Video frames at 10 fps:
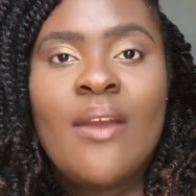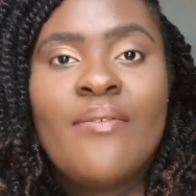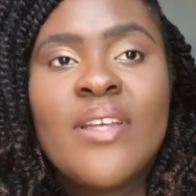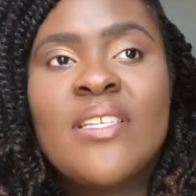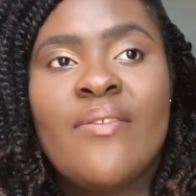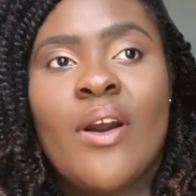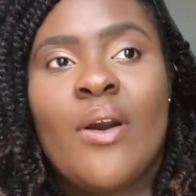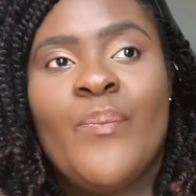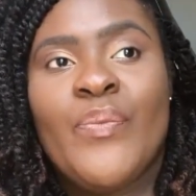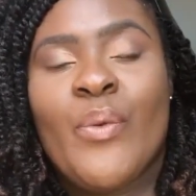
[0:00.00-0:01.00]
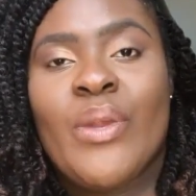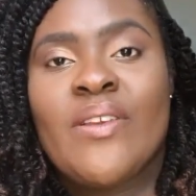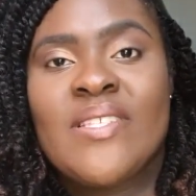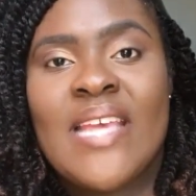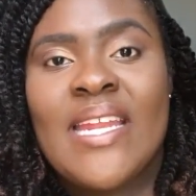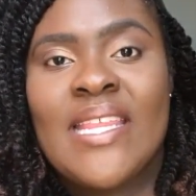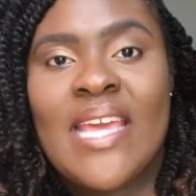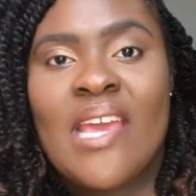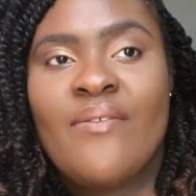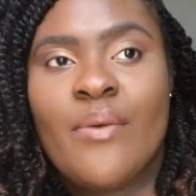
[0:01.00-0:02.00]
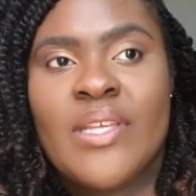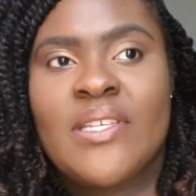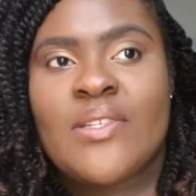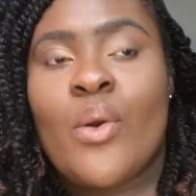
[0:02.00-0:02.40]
First of all, when you're sending the invoices,